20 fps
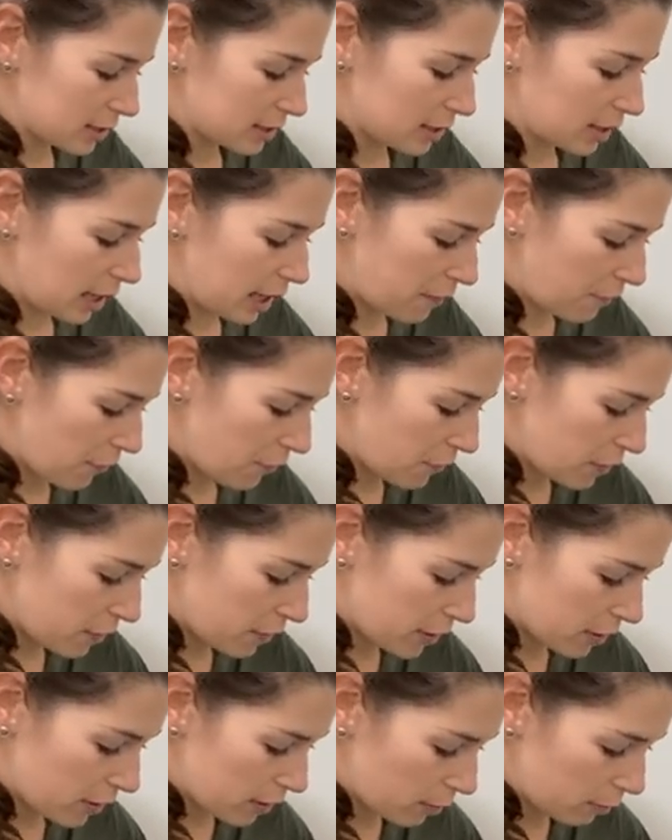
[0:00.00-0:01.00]
and I have a few
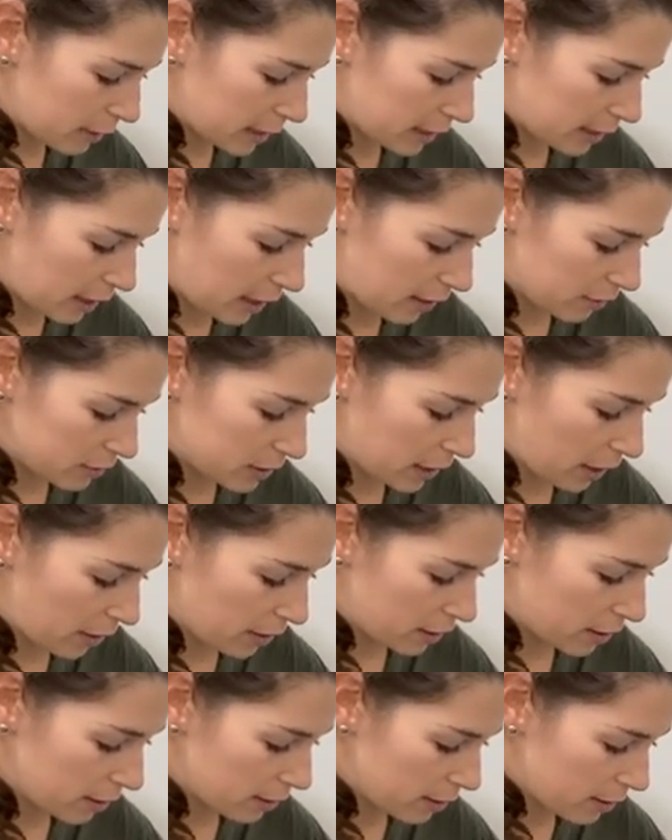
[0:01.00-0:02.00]
here that we can have
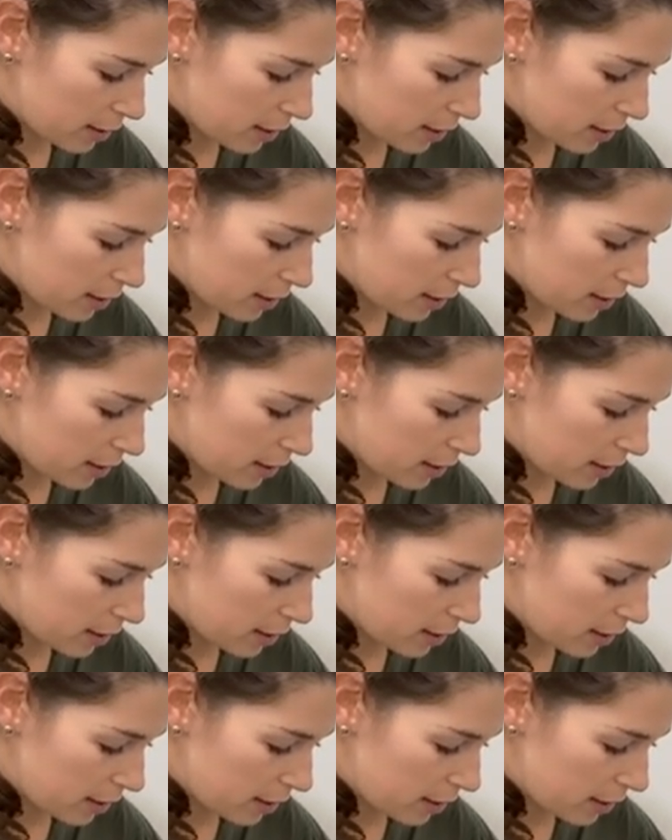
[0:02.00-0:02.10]
together.